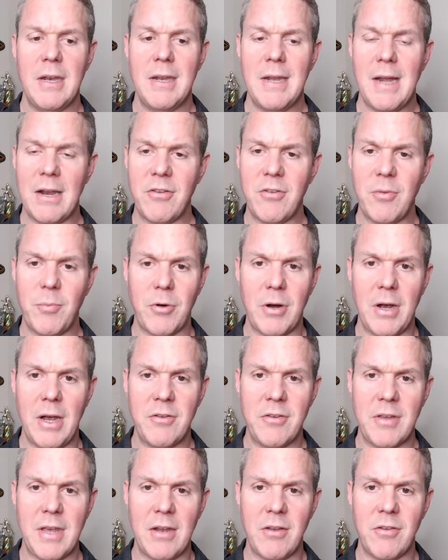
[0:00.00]
Not a
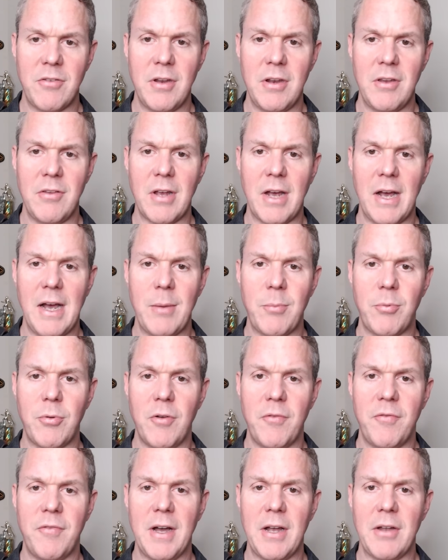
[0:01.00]
surprise. Kansas City's a high
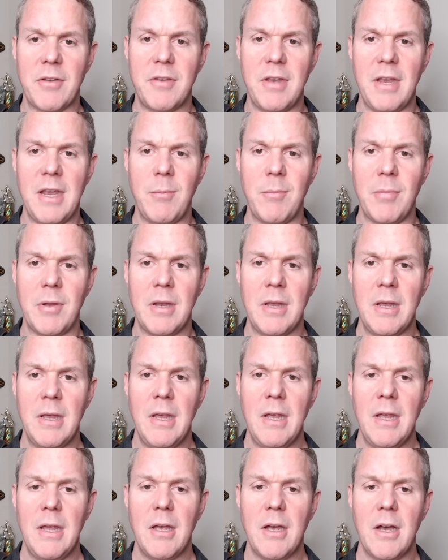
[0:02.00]
profile team, but
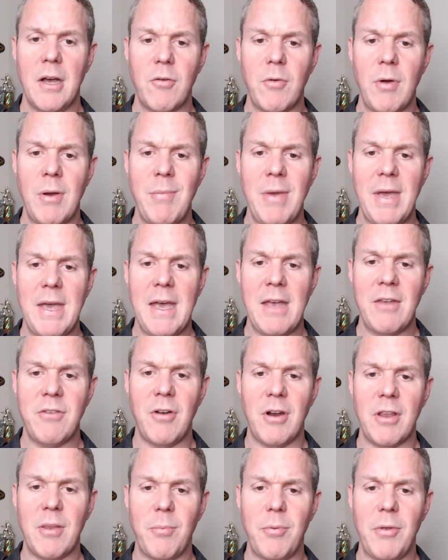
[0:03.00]
uh, Green Bay has
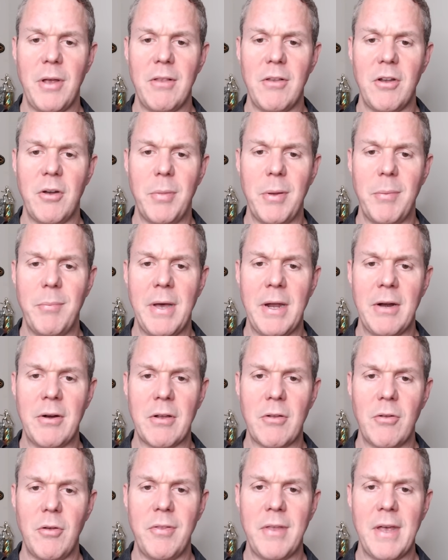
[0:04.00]
started to play a little bit better,
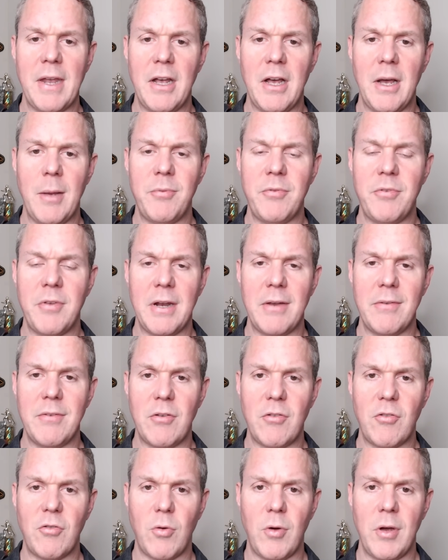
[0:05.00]
including that upset of
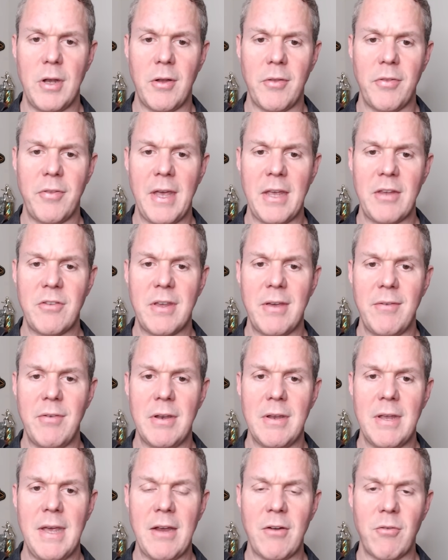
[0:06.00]
Detroit on
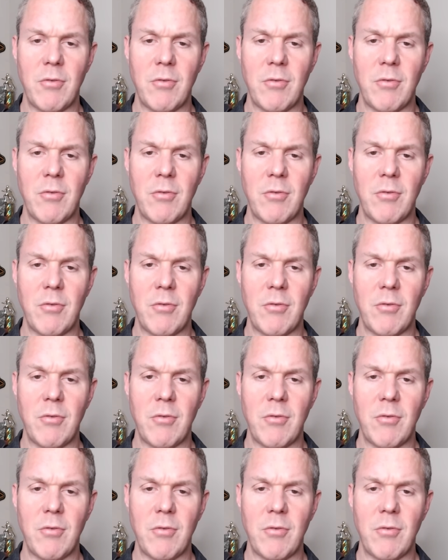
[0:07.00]
Thanksgiving Day.